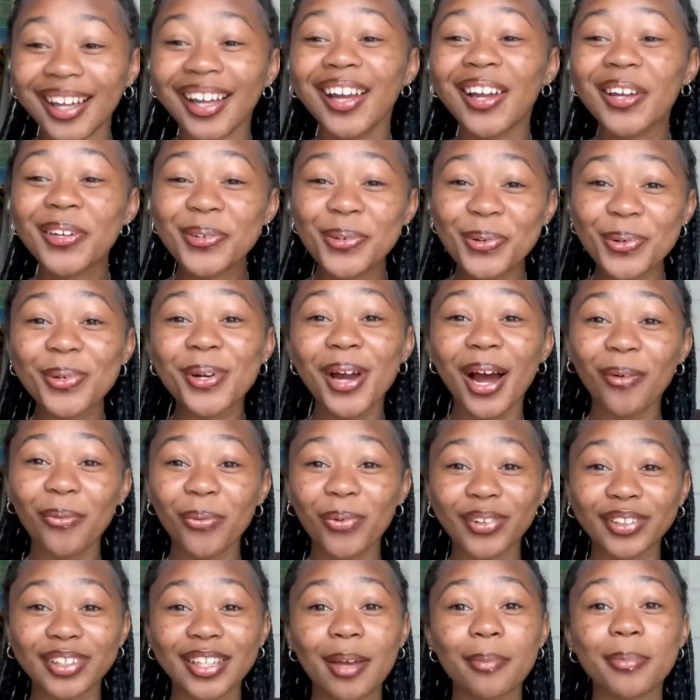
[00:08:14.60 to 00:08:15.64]
You do not
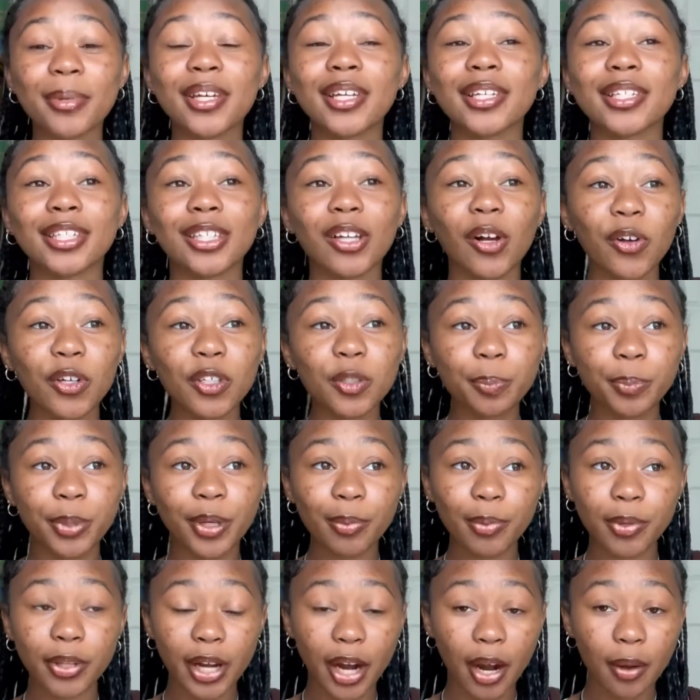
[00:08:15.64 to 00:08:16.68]
want that, because those
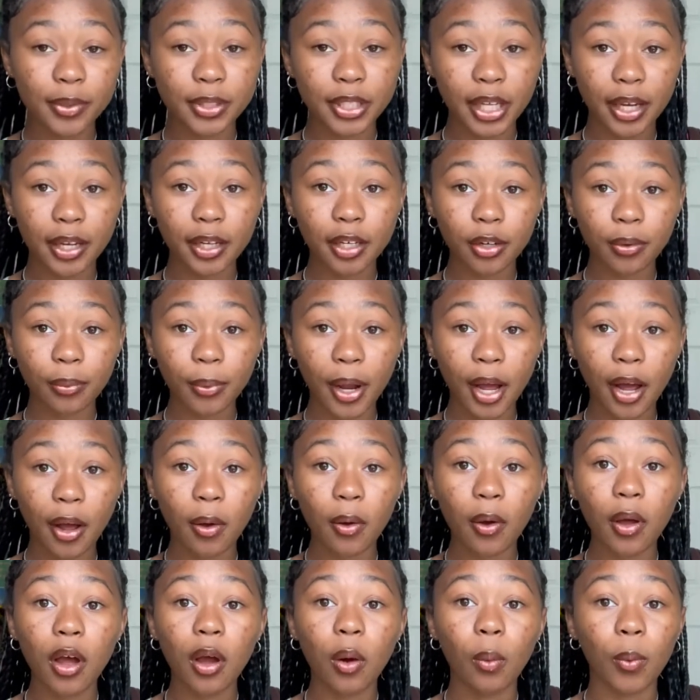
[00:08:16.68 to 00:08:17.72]
people that I was hanging
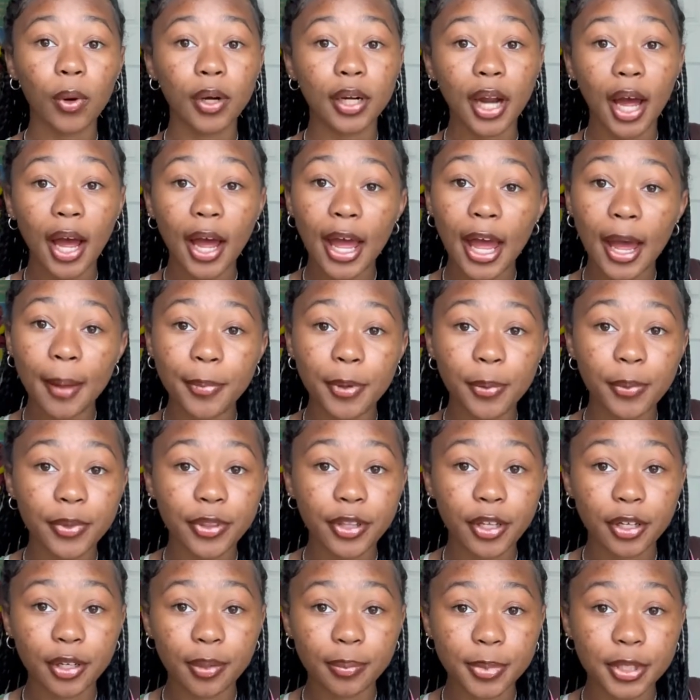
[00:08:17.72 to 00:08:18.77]
around were not happy
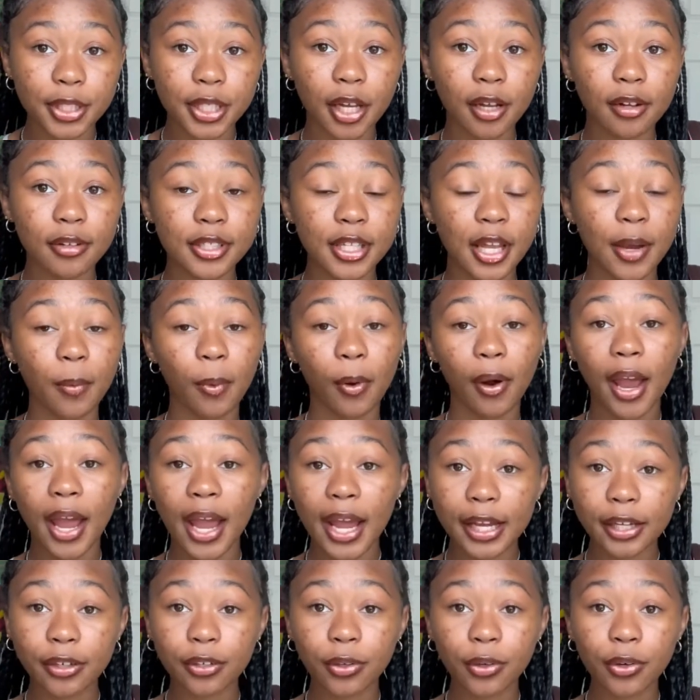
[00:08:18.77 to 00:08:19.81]
within themselves. They were
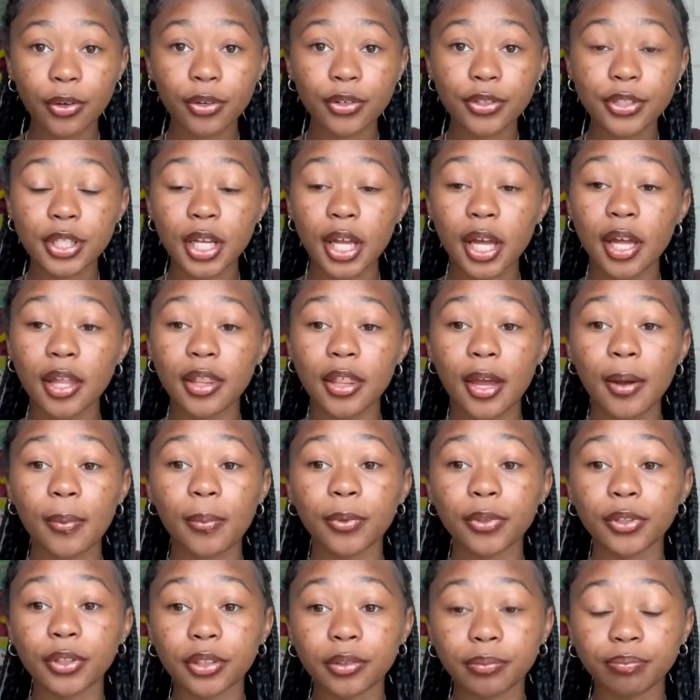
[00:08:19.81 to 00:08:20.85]
haters. They
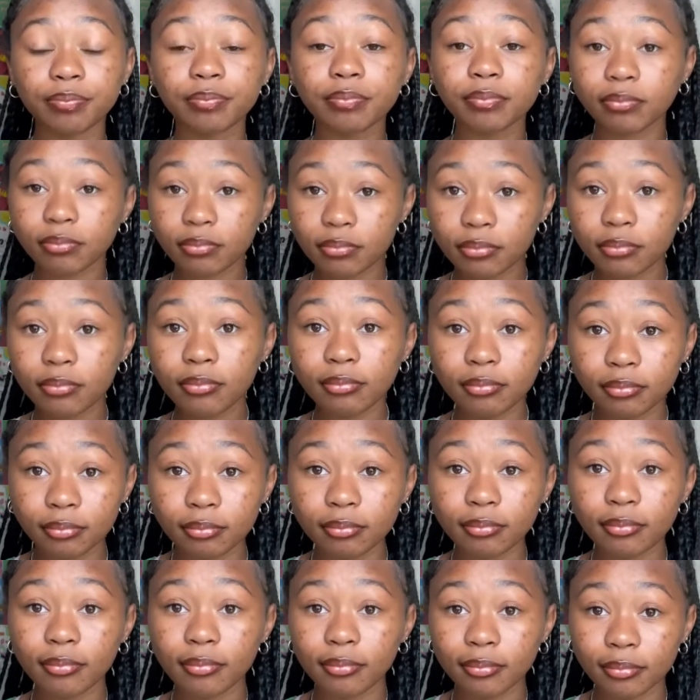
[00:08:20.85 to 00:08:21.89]
were
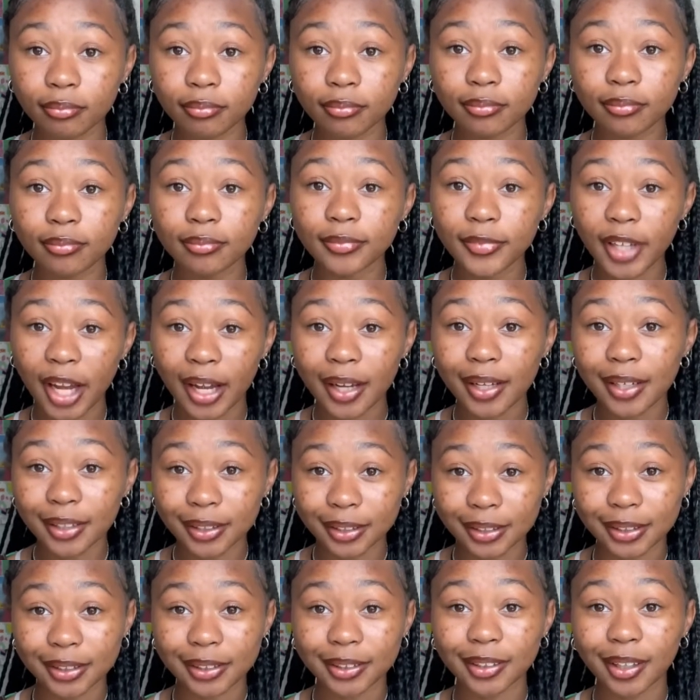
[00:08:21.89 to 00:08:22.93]
not
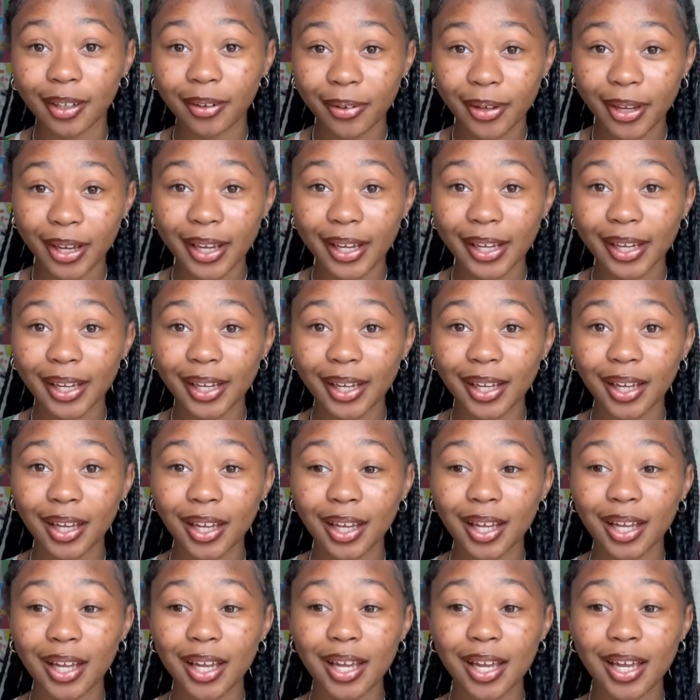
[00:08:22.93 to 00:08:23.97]
good, okay?
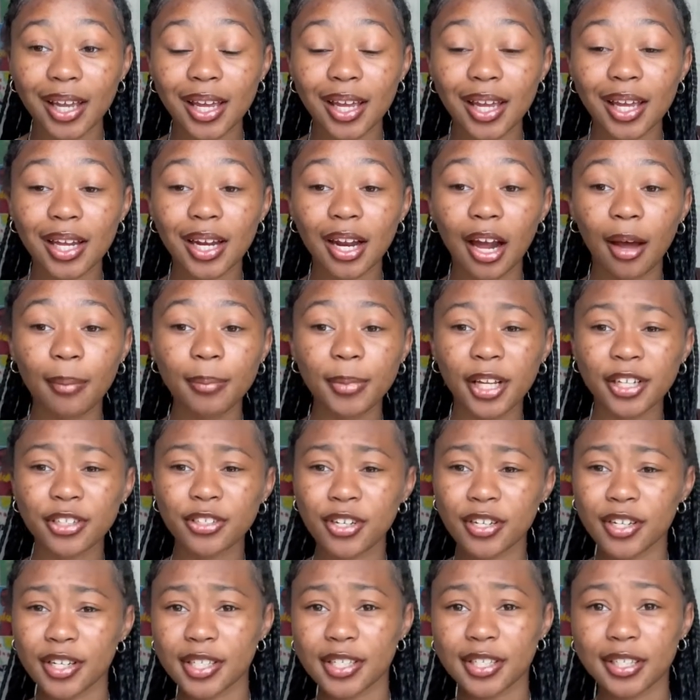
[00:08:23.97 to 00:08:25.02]
And I'm not
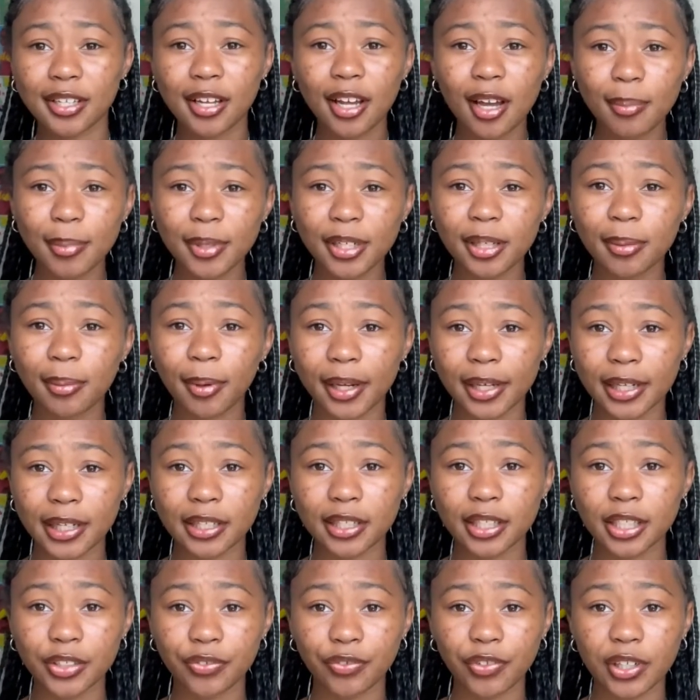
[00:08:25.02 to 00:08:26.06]
trying to sub anybody in
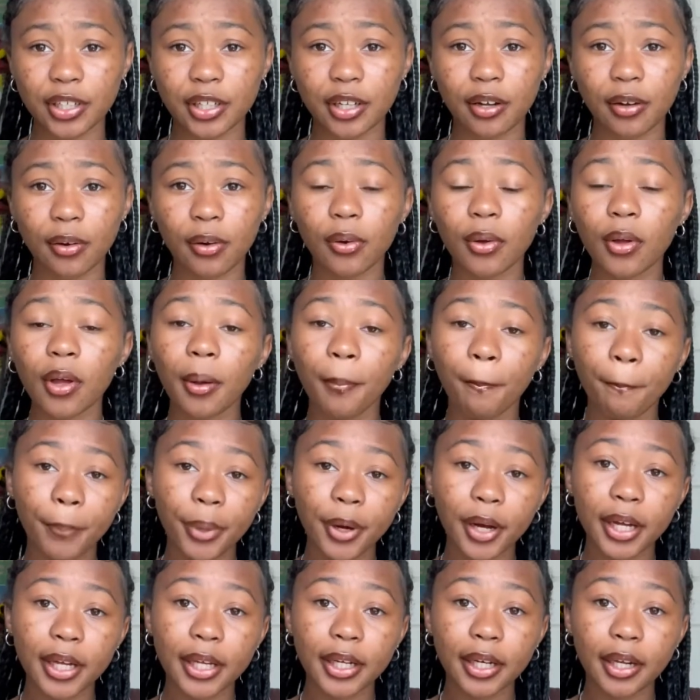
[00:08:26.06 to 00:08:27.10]
this video,
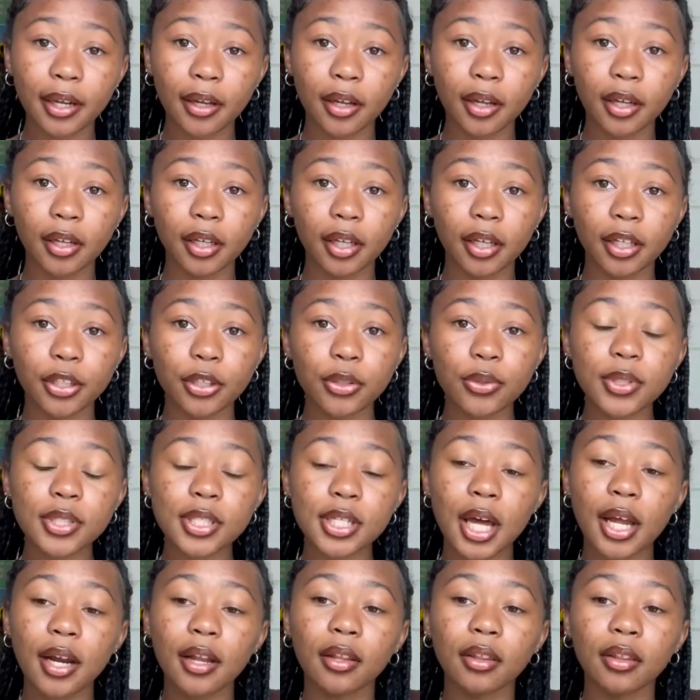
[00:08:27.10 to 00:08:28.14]
but you just
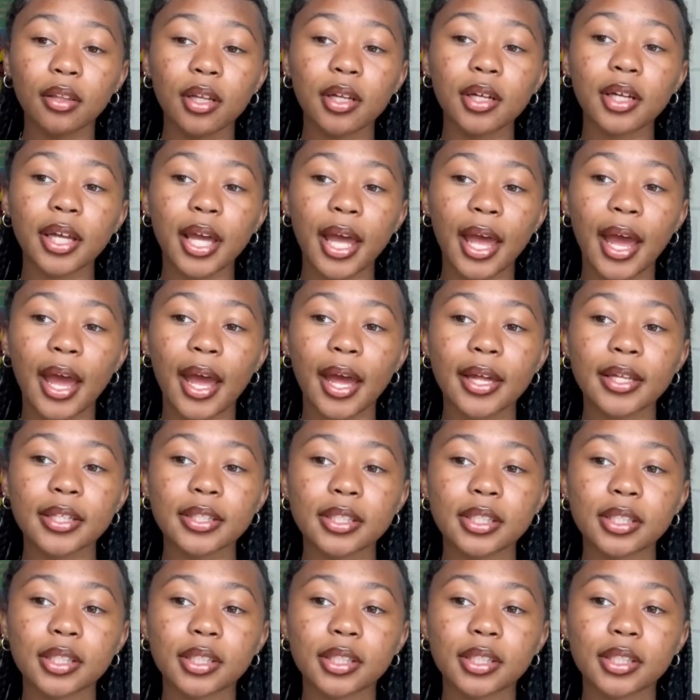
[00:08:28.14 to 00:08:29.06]
gotta look at